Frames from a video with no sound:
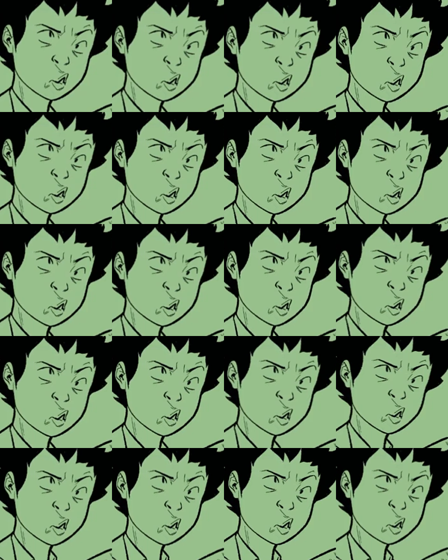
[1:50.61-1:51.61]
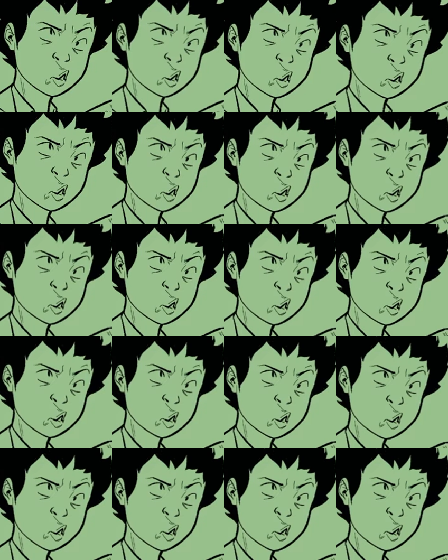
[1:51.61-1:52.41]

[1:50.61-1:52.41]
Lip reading: No one is speaking in this clip.